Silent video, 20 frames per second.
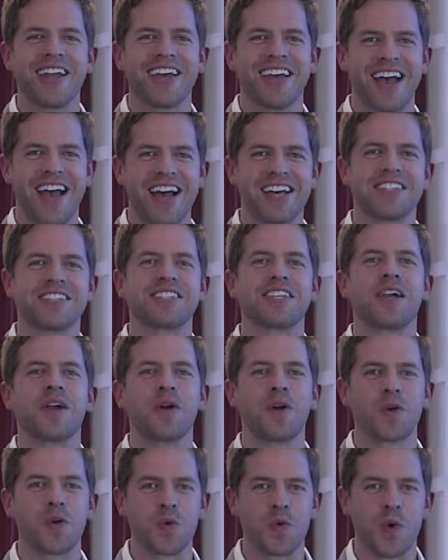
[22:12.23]
ask
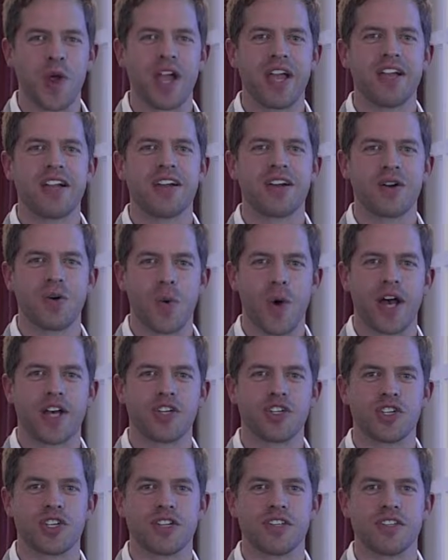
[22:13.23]
great
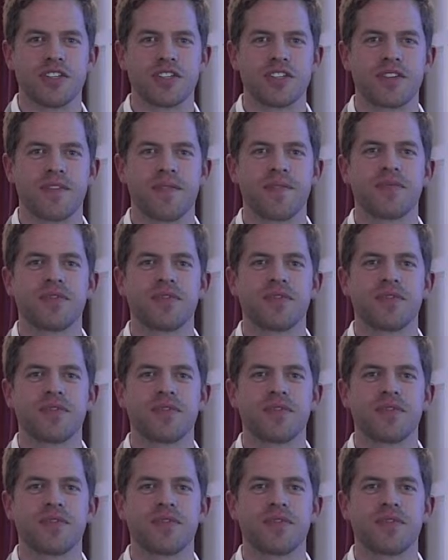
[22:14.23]
questions.